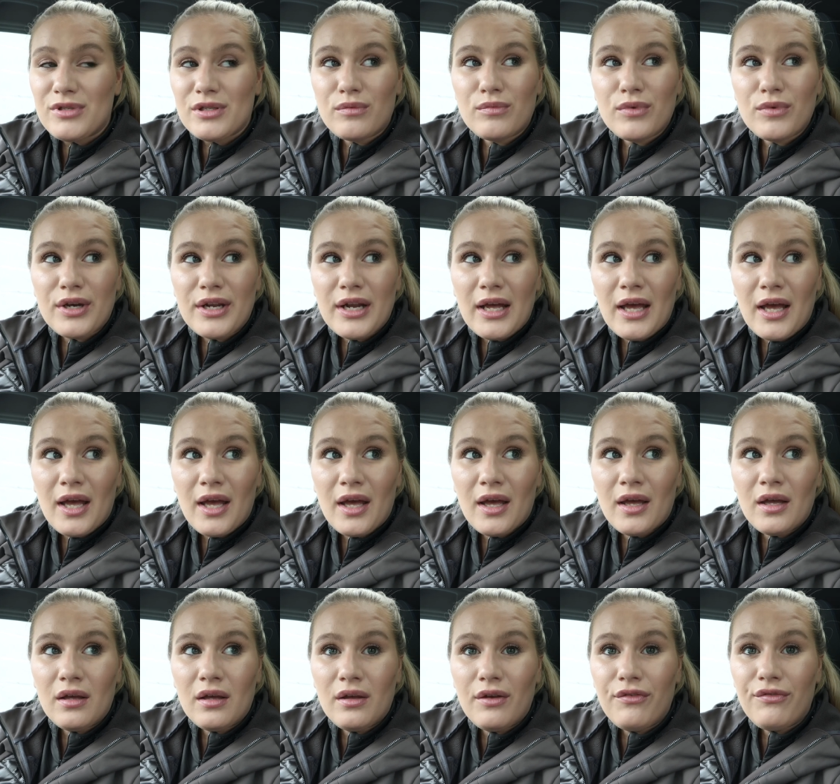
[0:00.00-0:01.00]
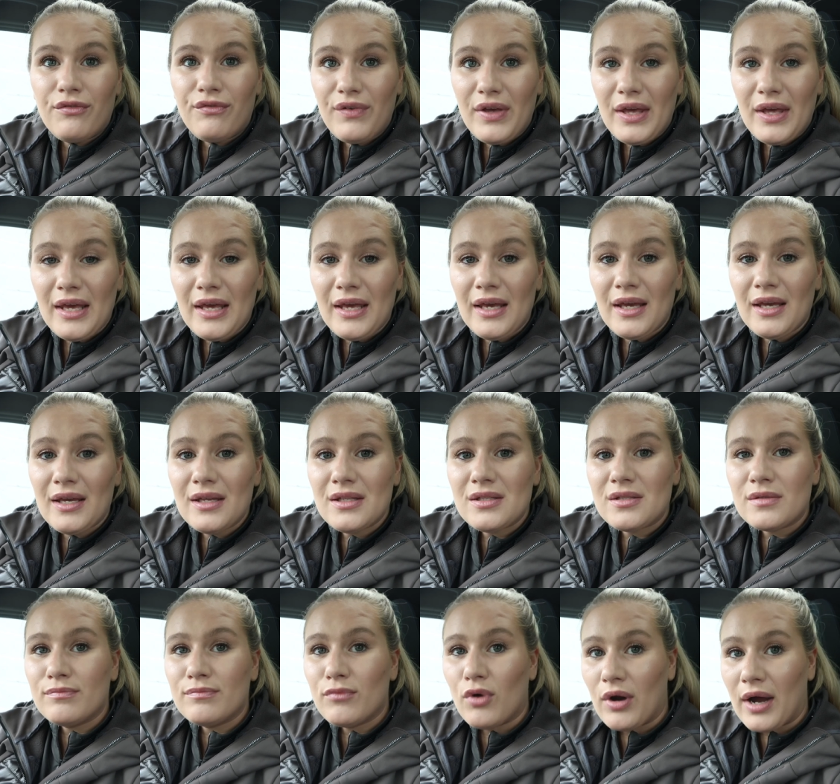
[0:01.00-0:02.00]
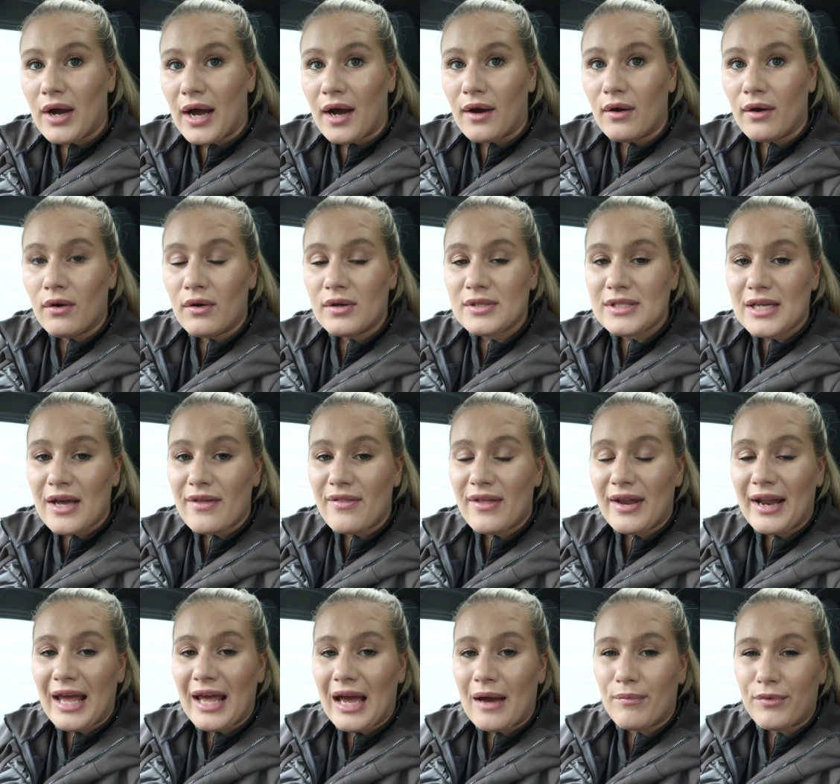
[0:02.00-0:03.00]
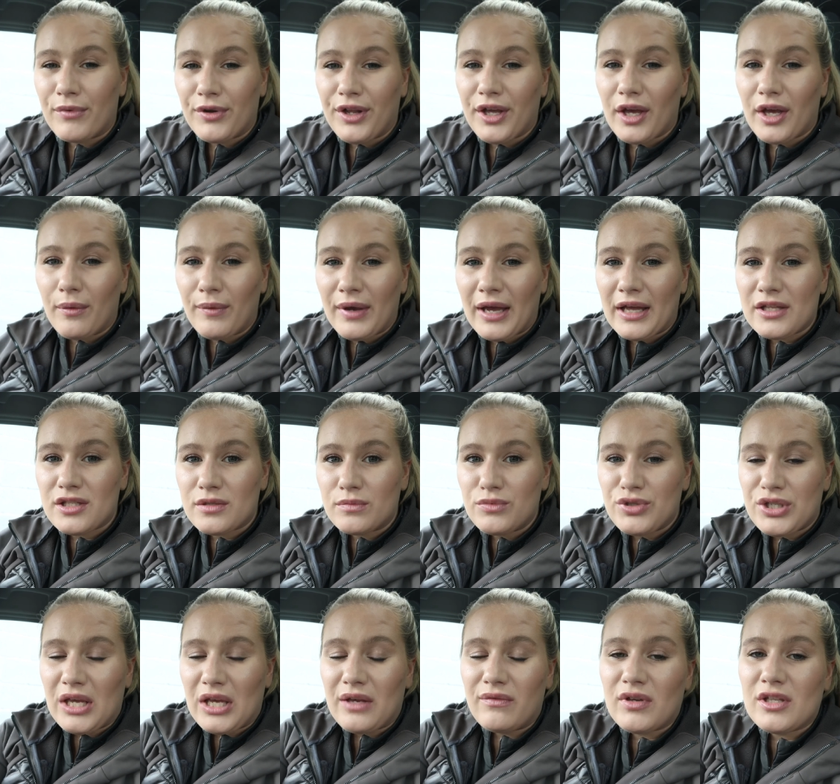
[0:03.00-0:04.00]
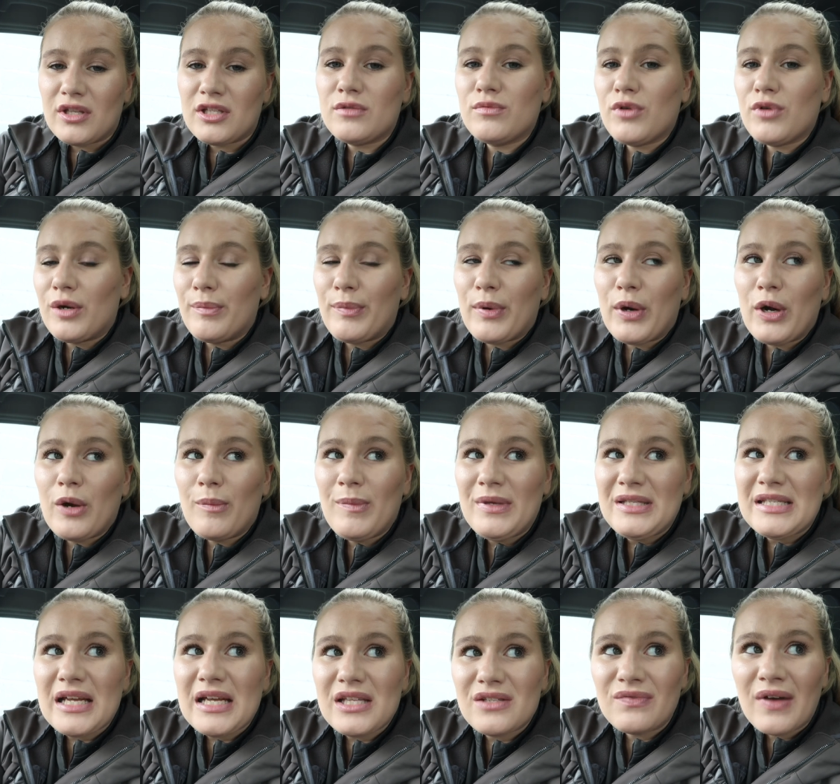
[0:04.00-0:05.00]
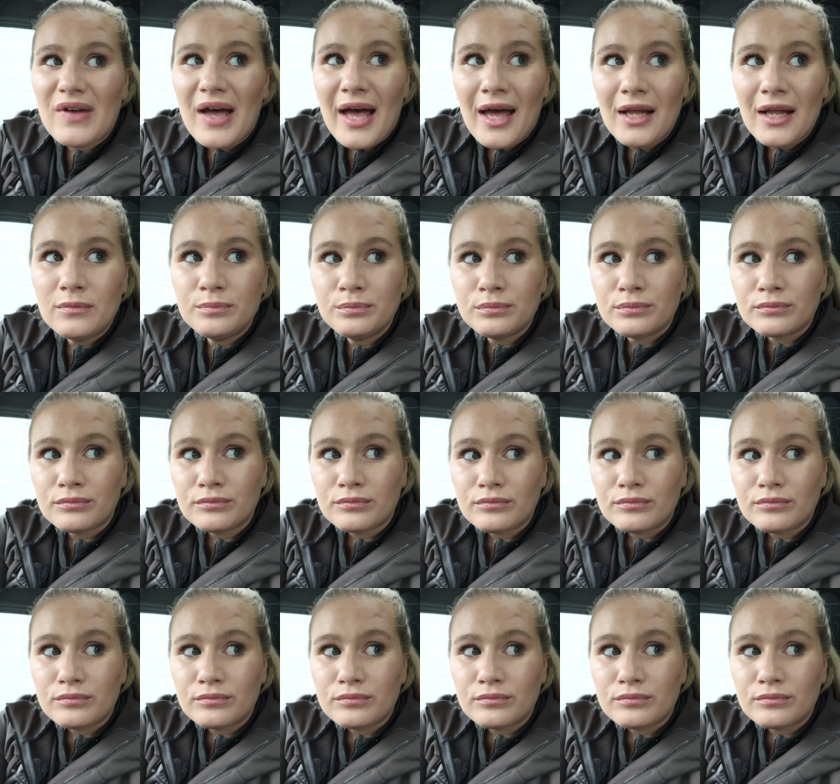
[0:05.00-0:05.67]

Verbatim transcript: So I'm going to feed, muck out, and then I am going to go and get some shavings. I'm going to borrow my dad's van.